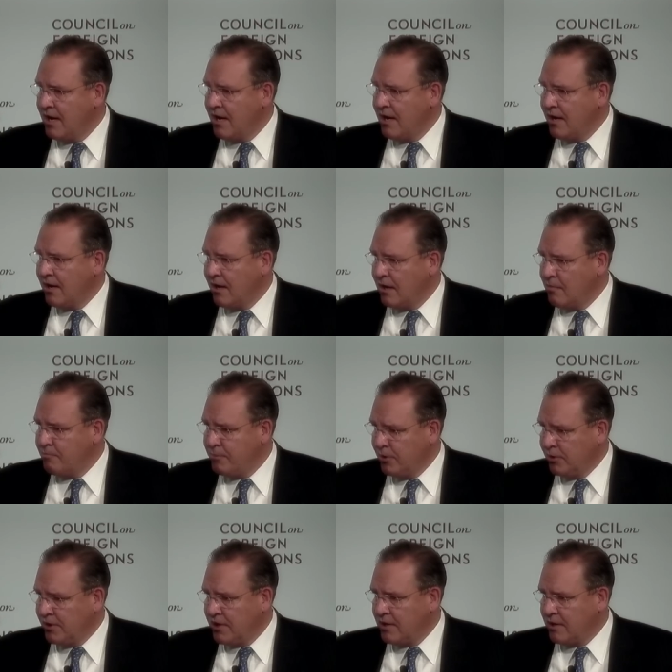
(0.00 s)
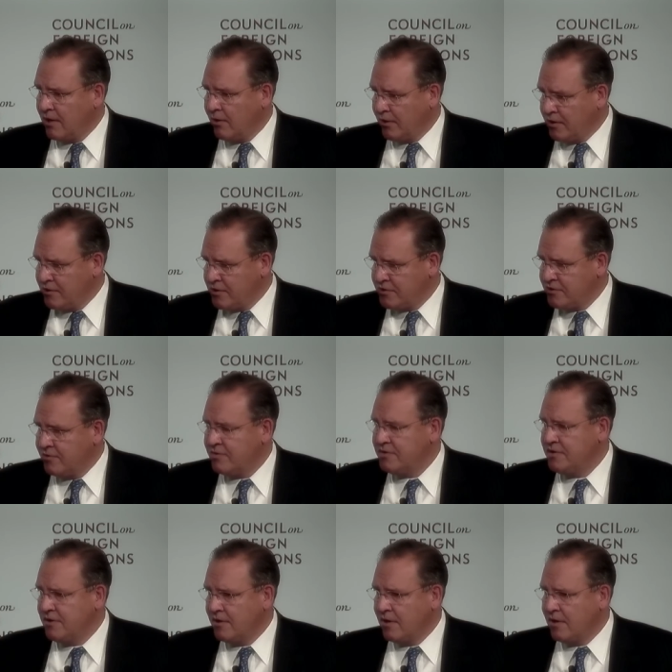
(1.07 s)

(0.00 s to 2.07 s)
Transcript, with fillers: uh, building air conditioners.